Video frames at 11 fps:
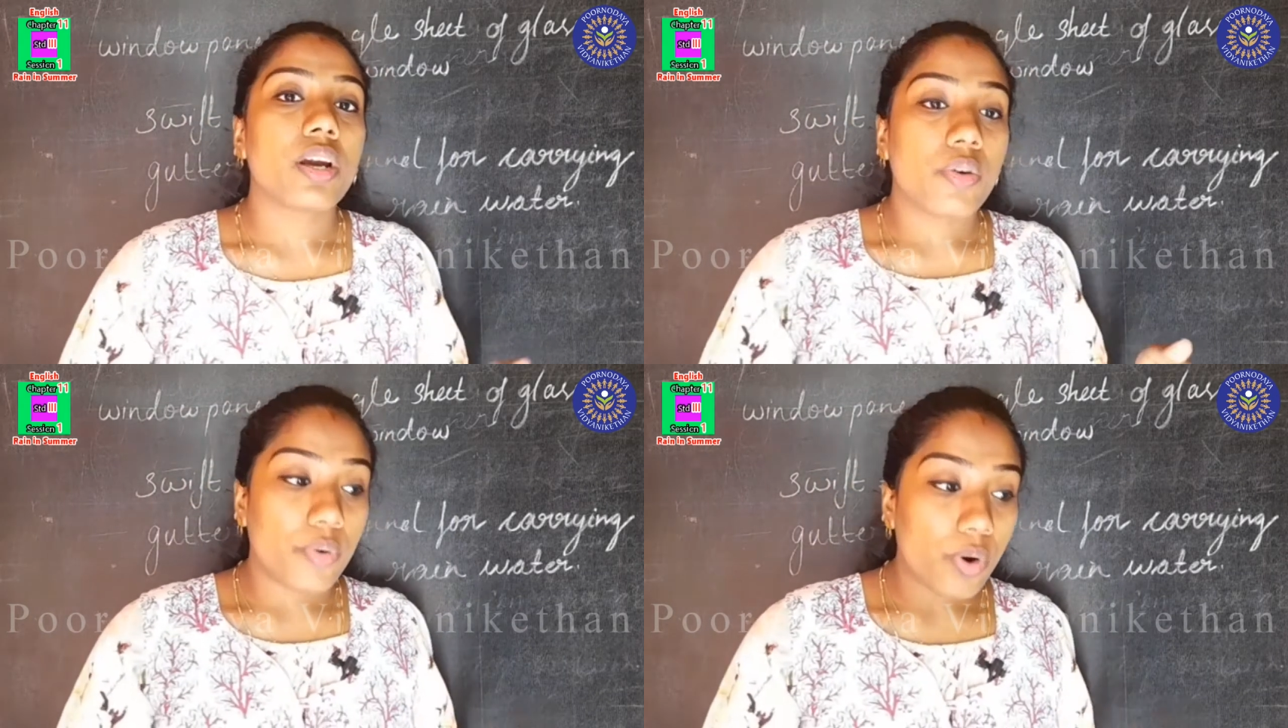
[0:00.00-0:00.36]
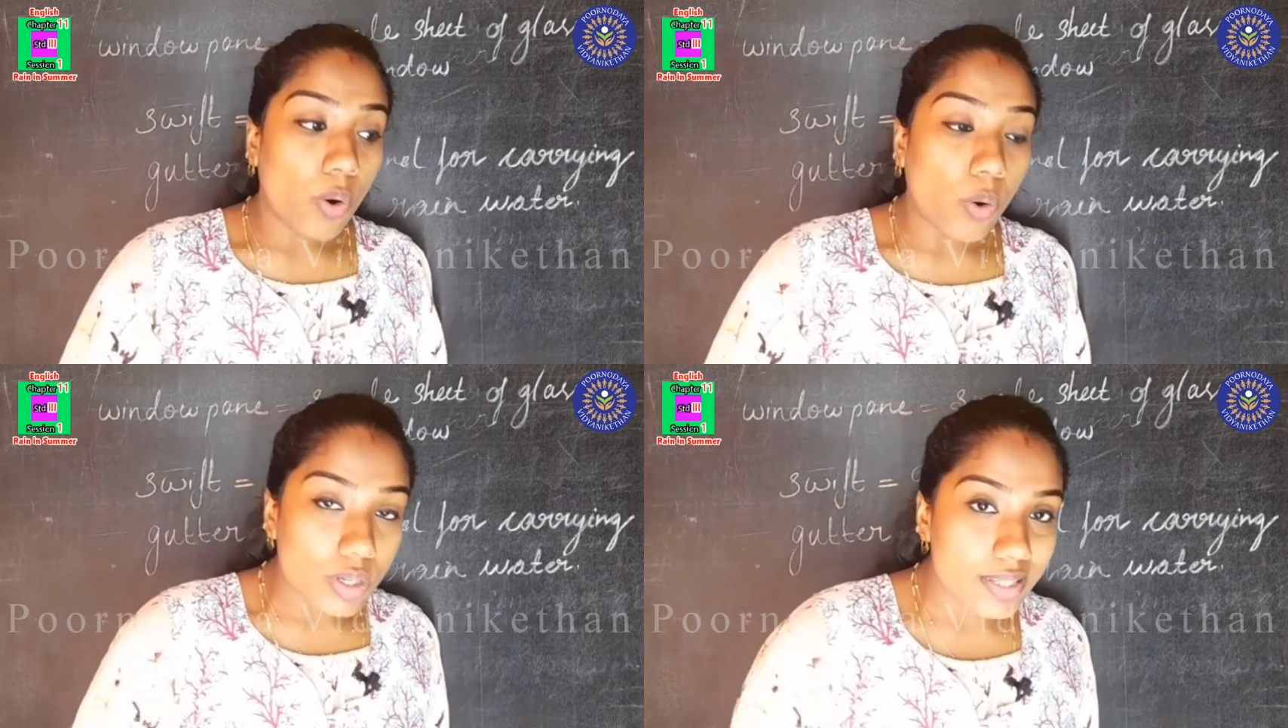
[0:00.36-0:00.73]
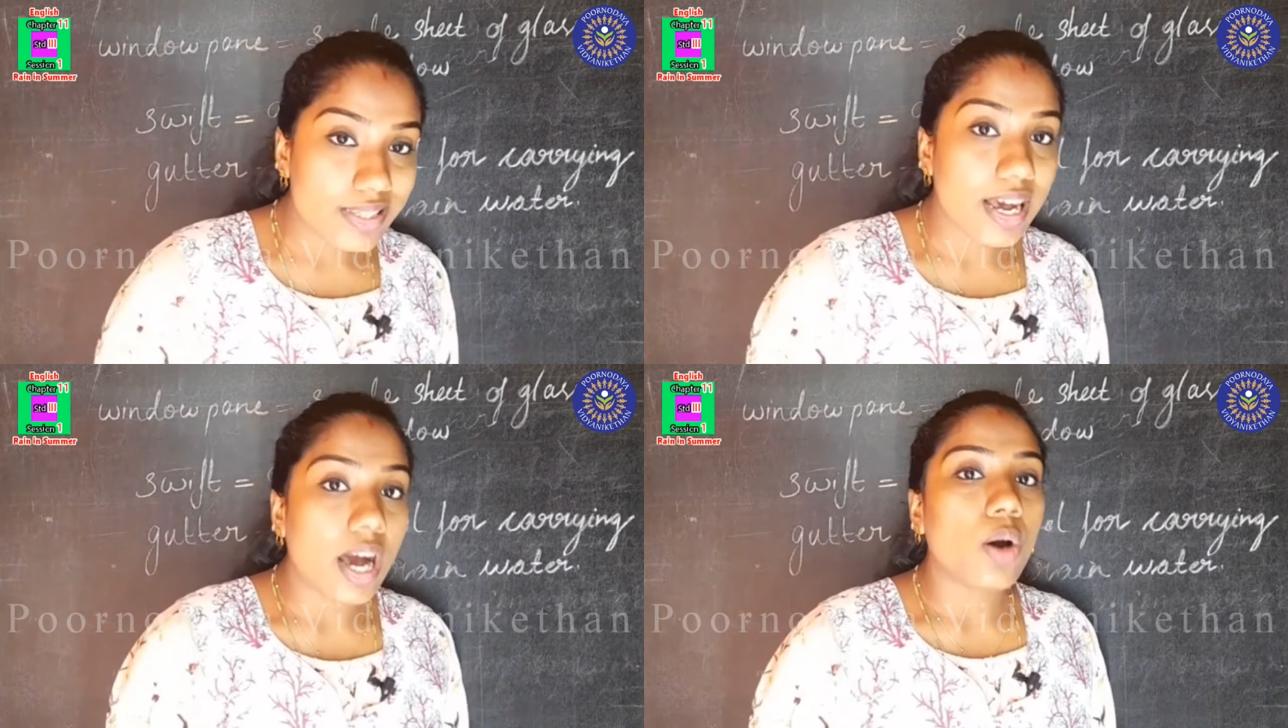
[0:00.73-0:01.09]
roars
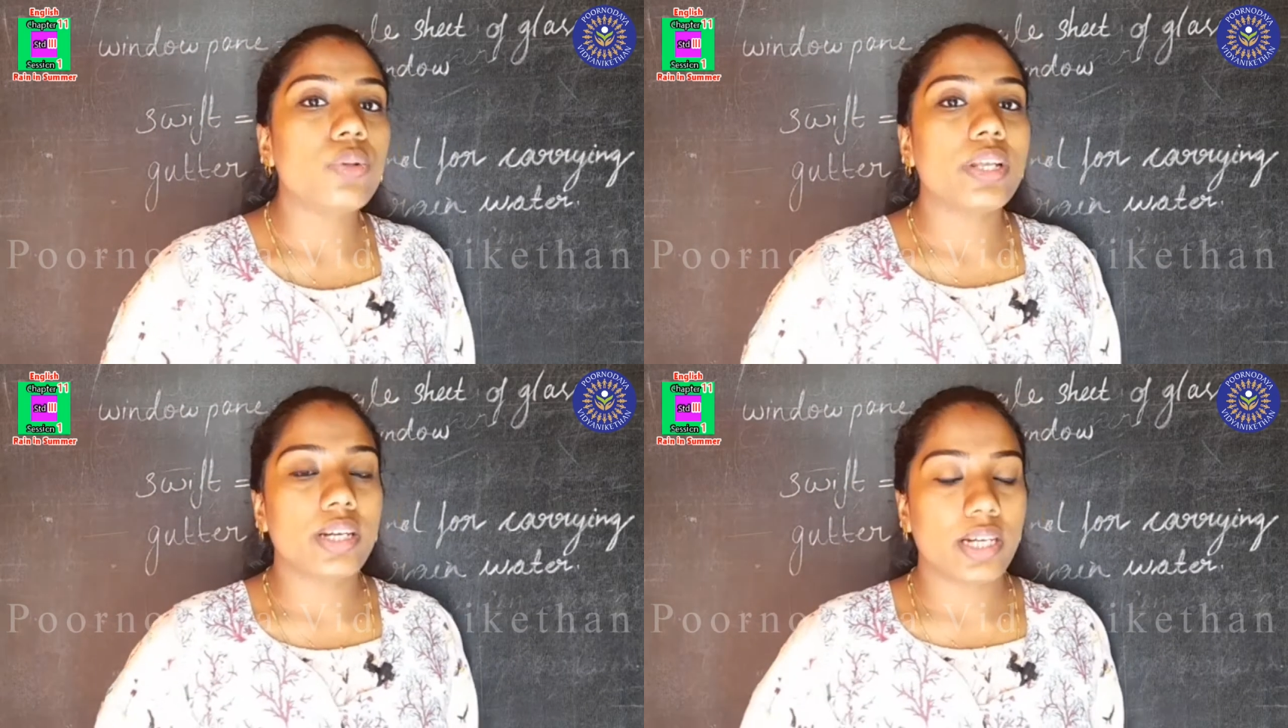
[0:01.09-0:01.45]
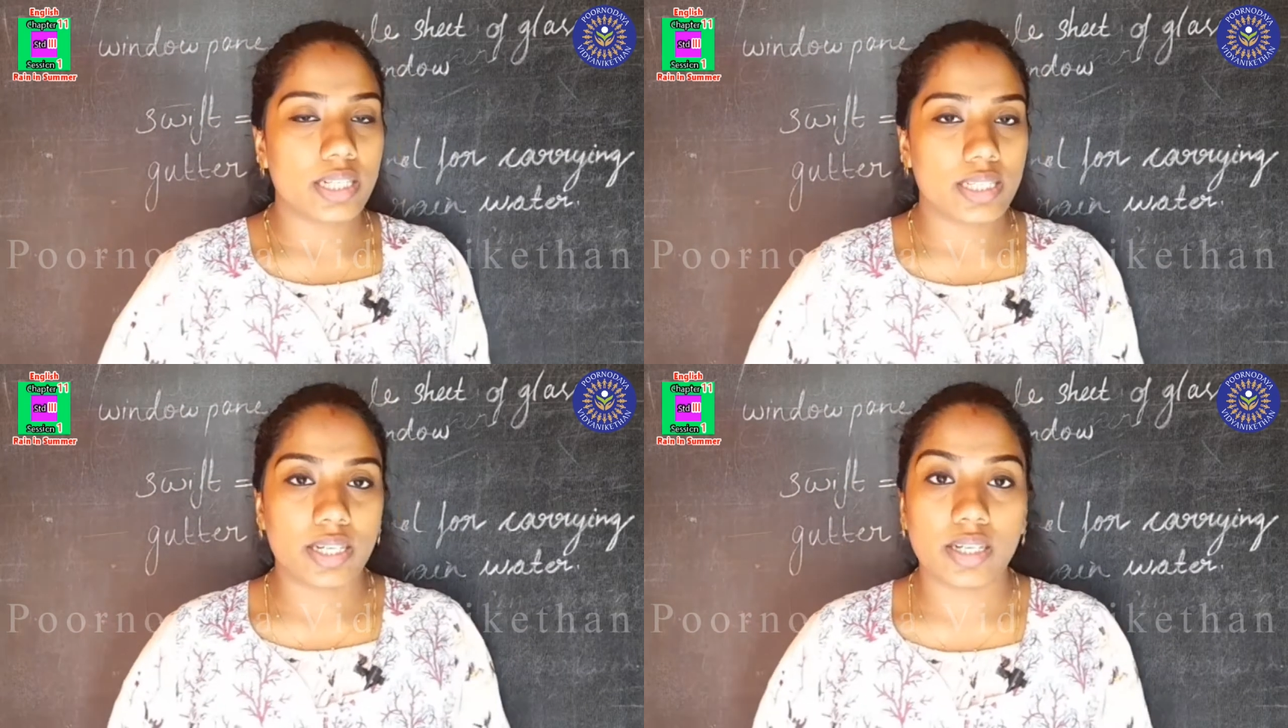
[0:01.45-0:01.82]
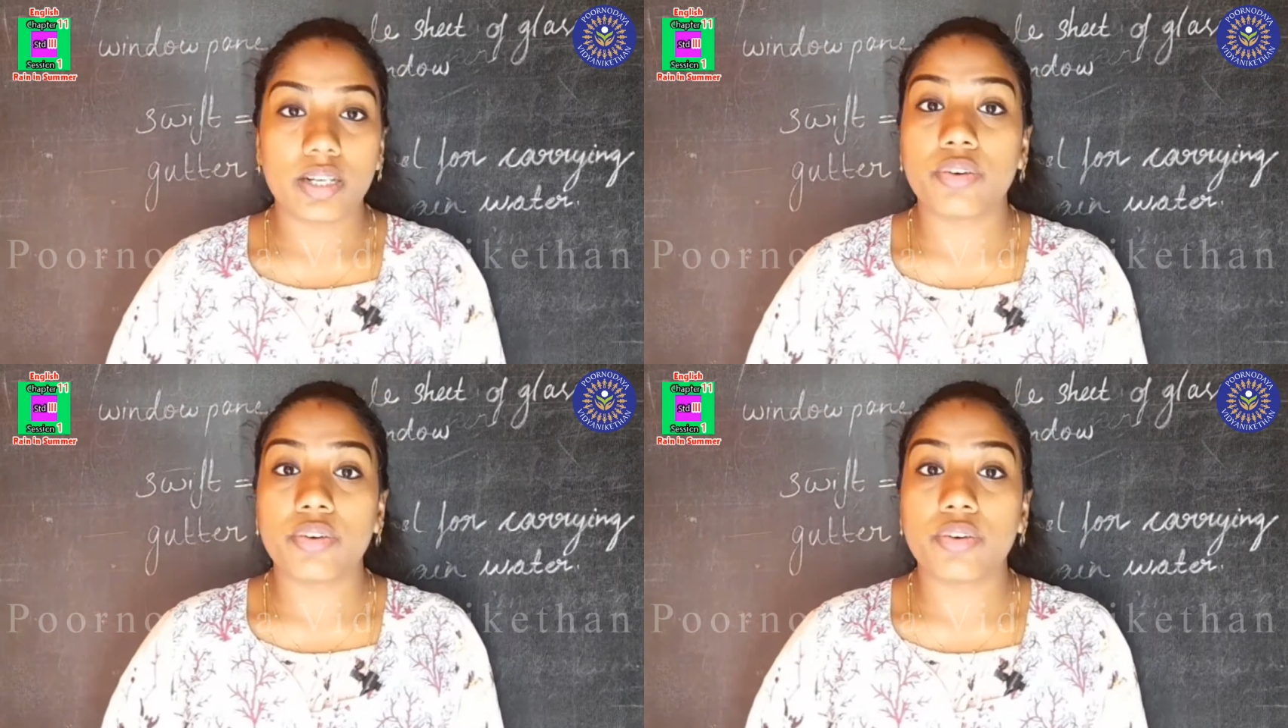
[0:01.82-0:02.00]
down the gutter.